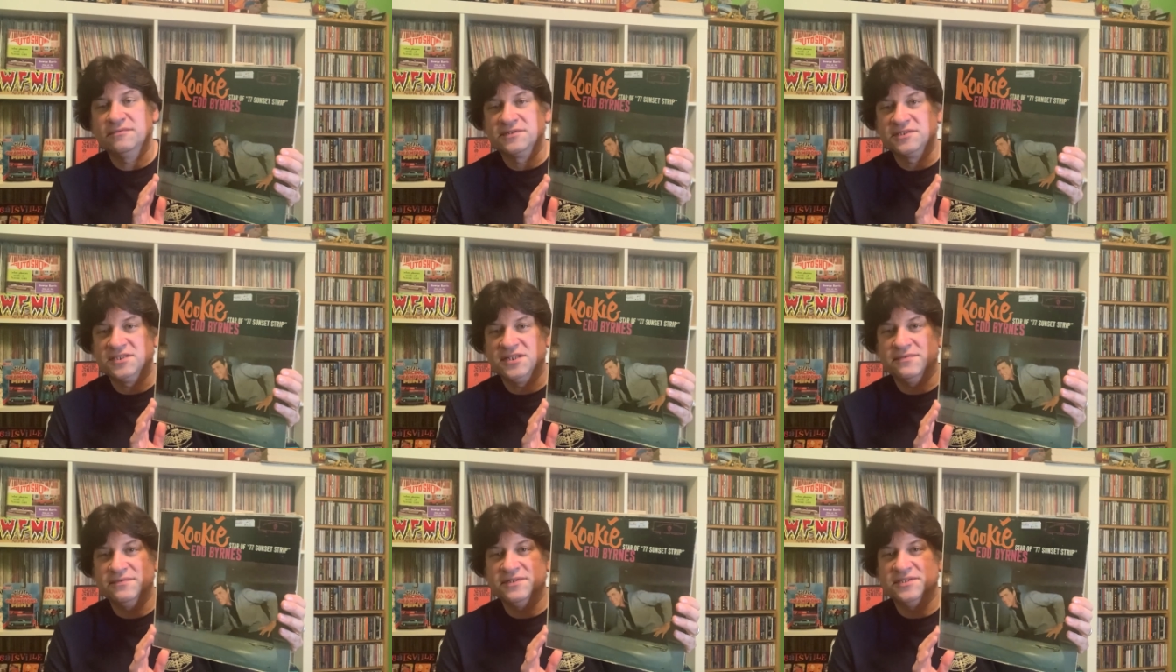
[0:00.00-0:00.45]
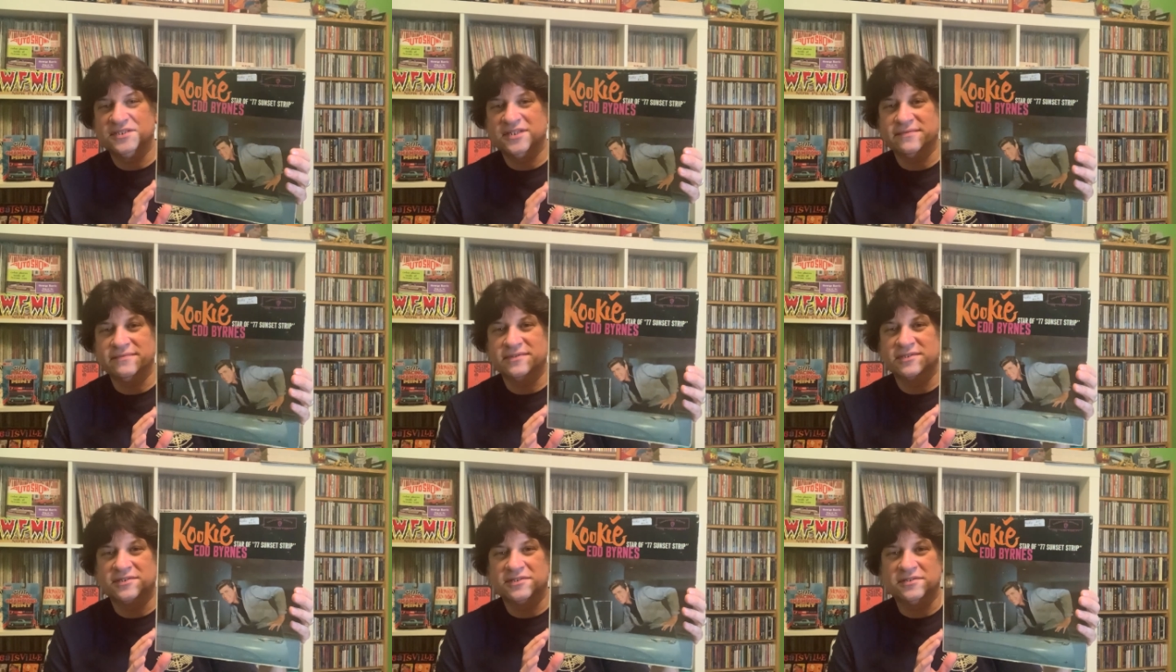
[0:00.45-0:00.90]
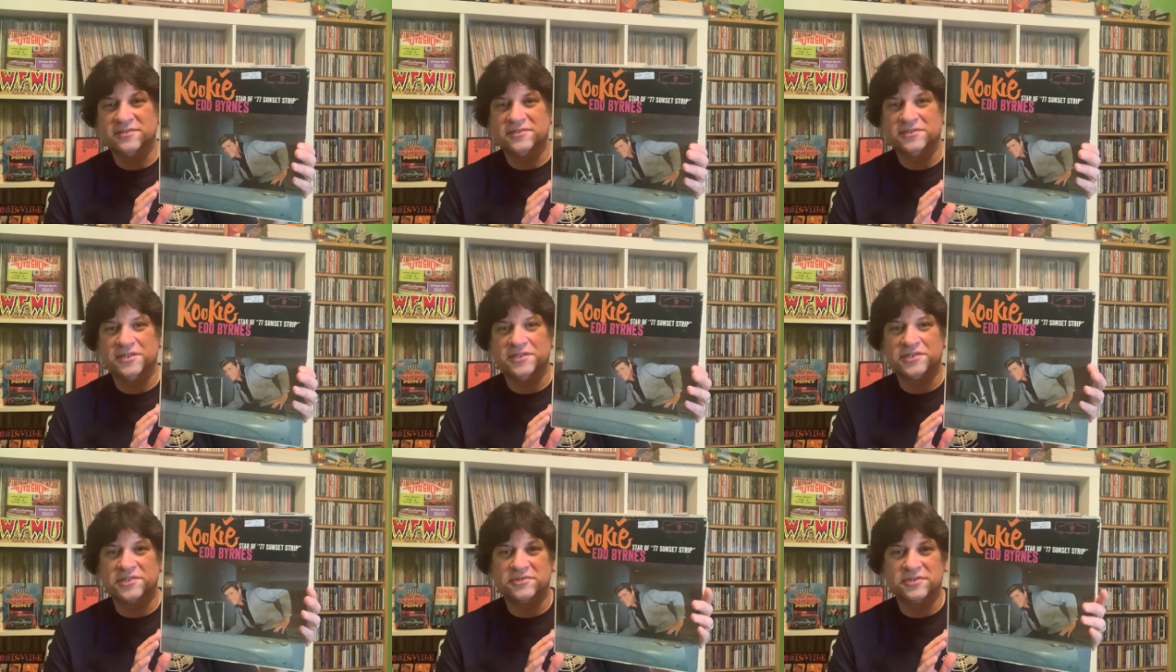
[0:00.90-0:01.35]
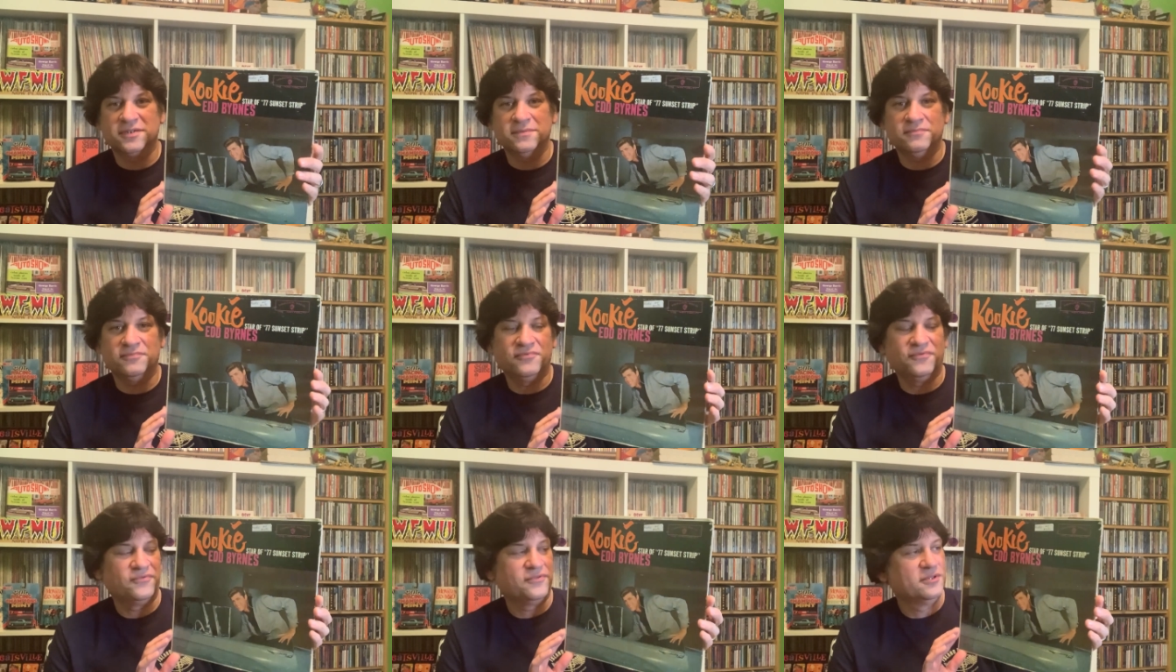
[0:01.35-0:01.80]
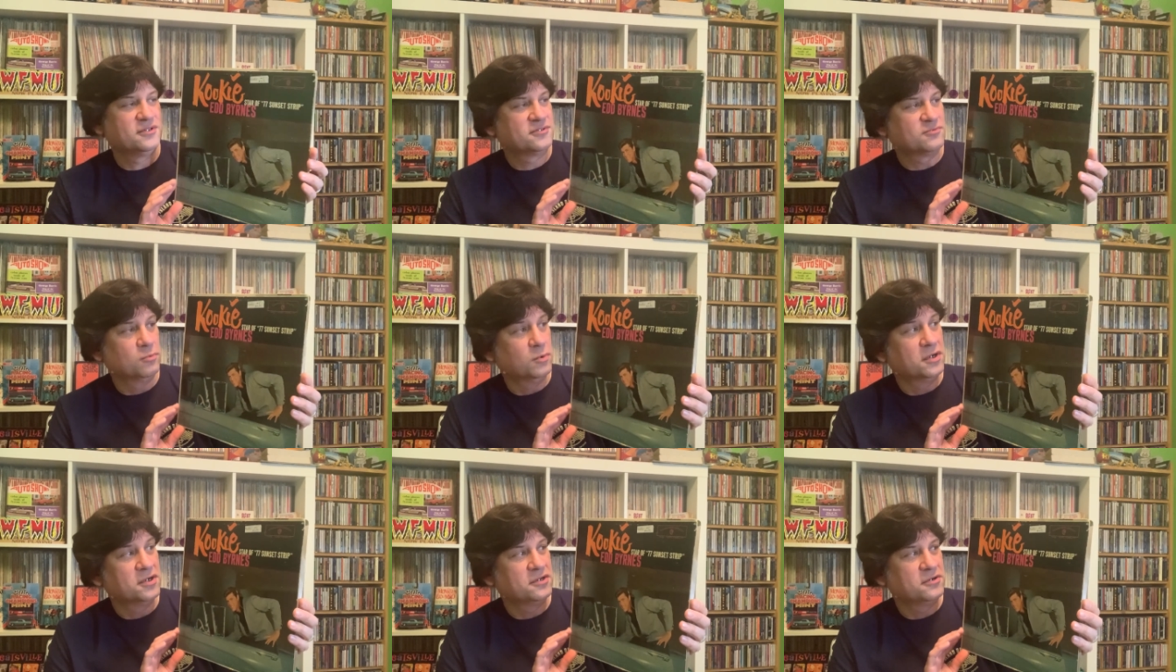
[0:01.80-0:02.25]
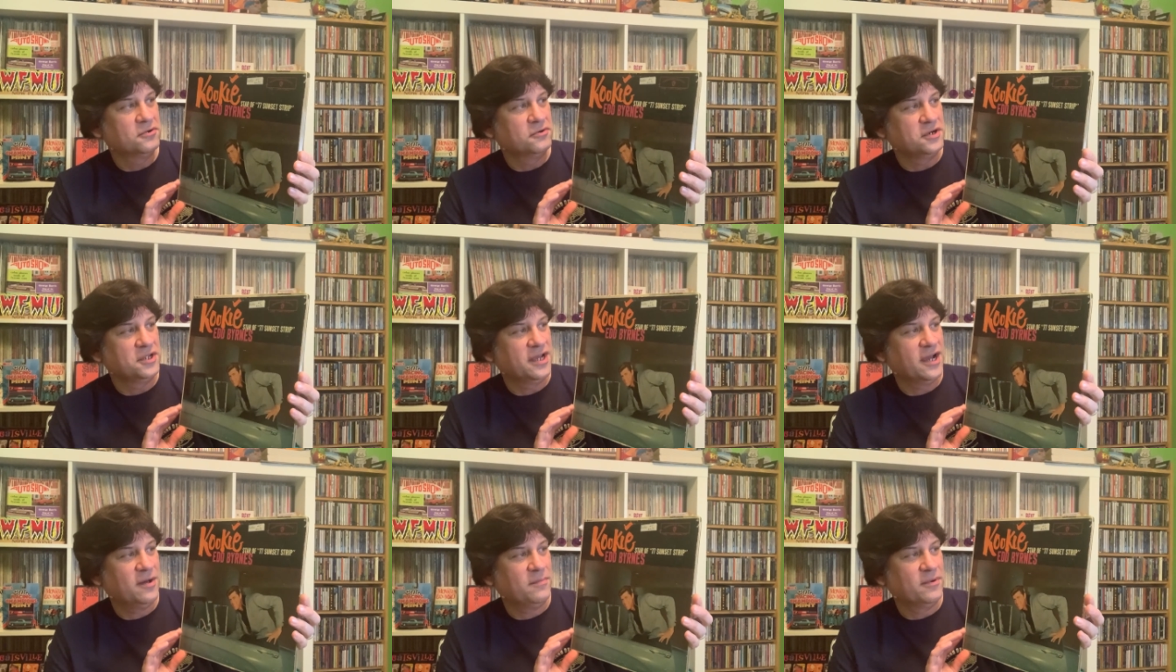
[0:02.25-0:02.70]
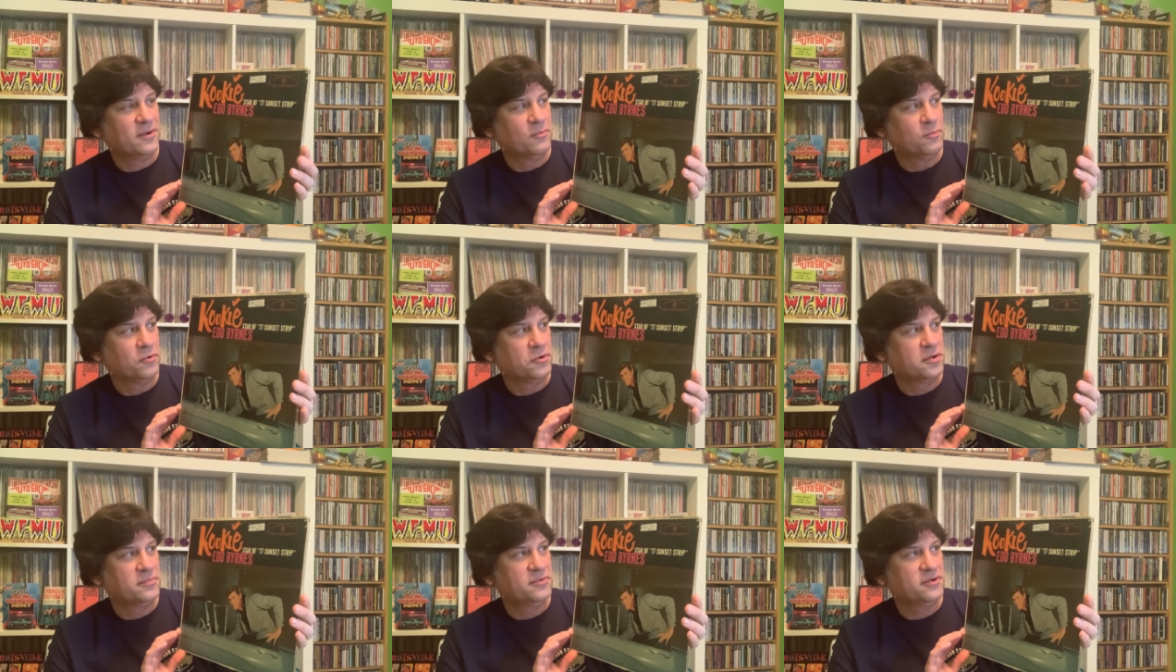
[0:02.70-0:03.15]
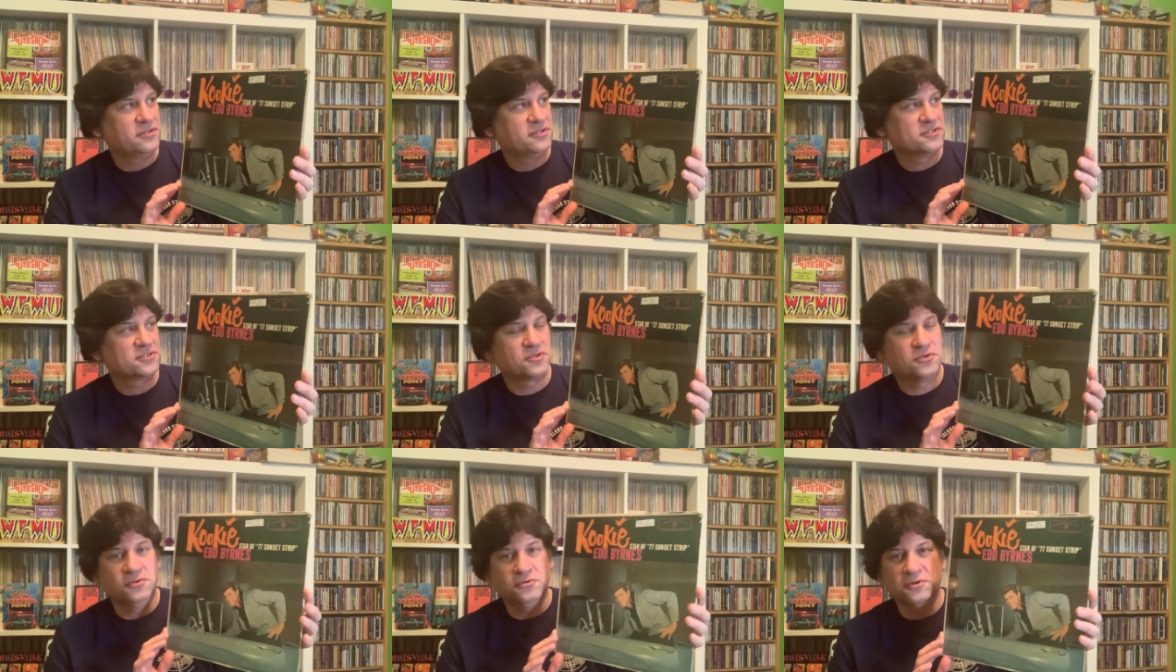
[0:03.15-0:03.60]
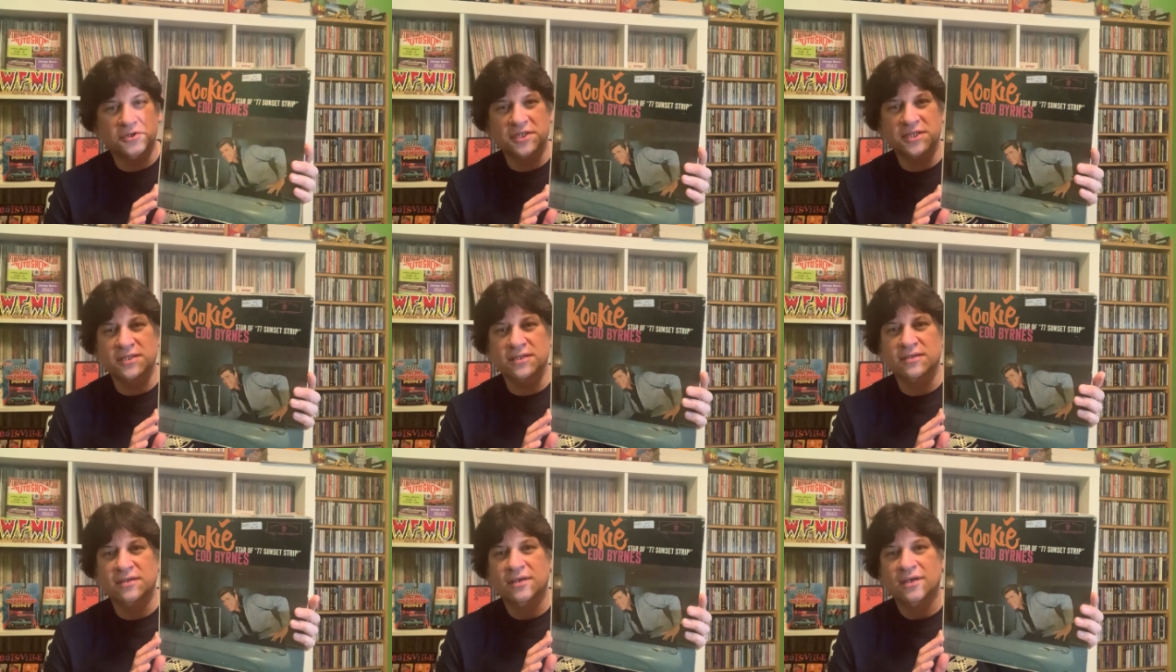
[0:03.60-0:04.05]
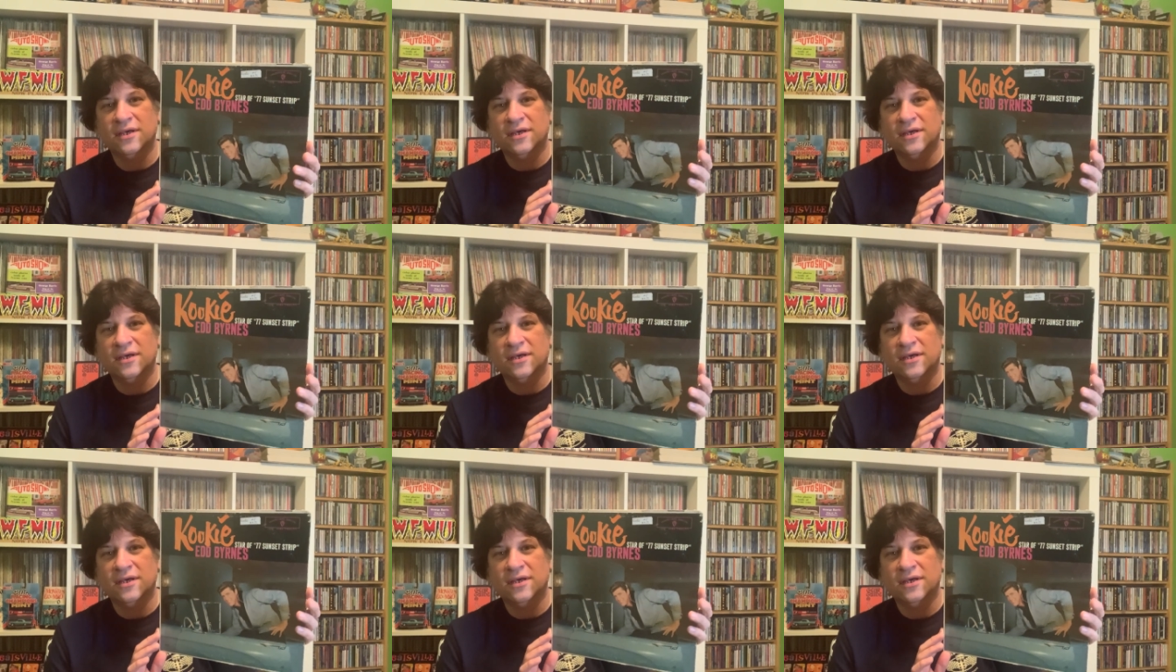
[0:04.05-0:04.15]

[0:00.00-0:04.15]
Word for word: seventy-seven Sunset Strip, with his one and only album on Warner Brothers, Kooky,